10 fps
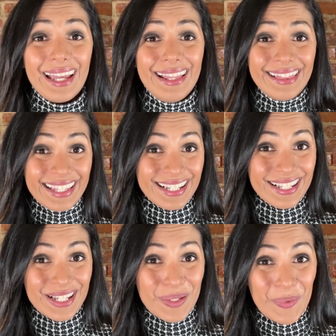and this
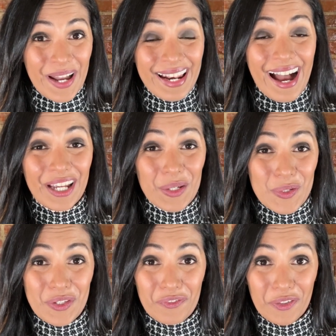is when I use
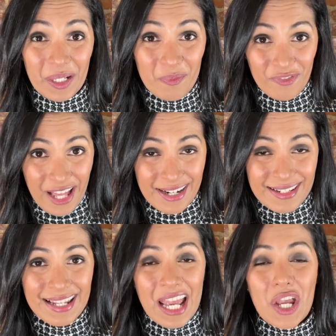the Freedom
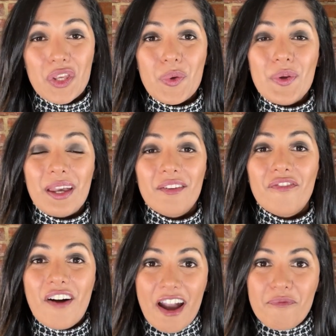Flex. You get
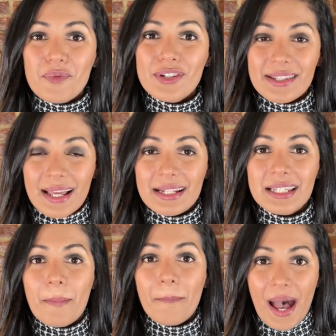
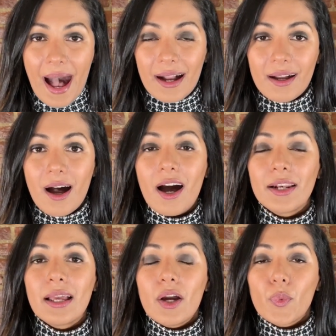5% back
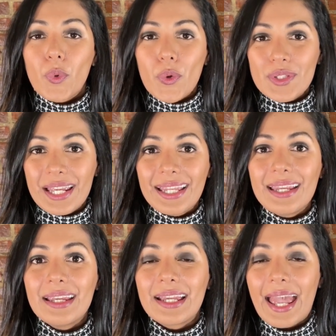on
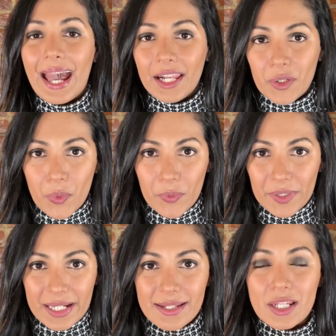rotating
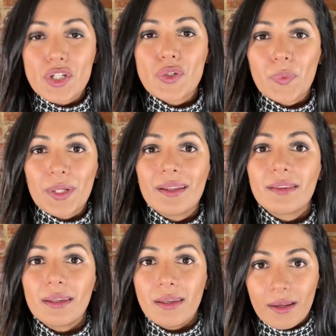categories during
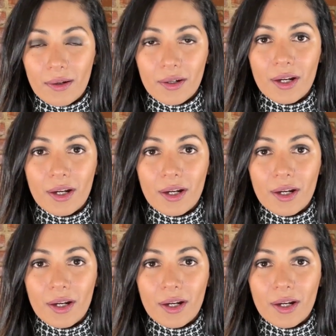the year.